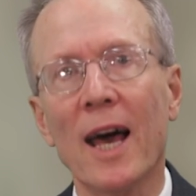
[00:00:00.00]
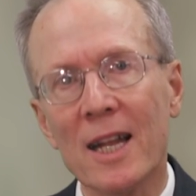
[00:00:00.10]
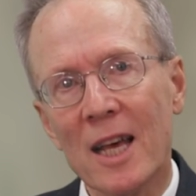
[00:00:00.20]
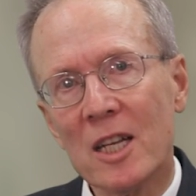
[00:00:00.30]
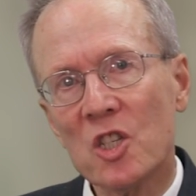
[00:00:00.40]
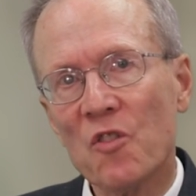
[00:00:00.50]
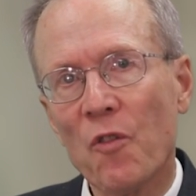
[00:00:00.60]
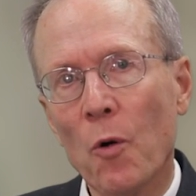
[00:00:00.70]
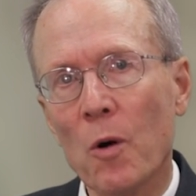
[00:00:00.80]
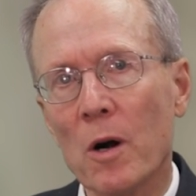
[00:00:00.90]
at age
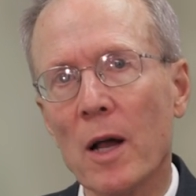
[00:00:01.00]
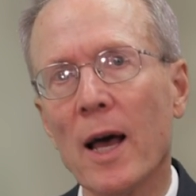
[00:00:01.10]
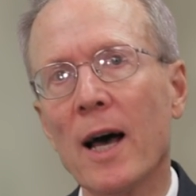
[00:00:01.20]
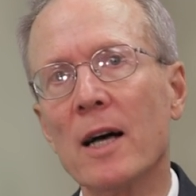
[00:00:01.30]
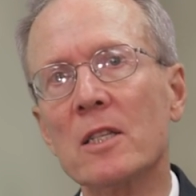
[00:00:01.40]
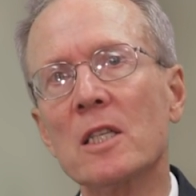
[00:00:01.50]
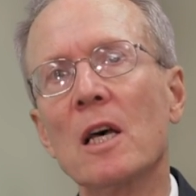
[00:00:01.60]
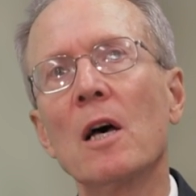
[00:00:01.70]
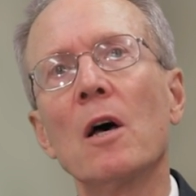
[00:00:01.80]
4 as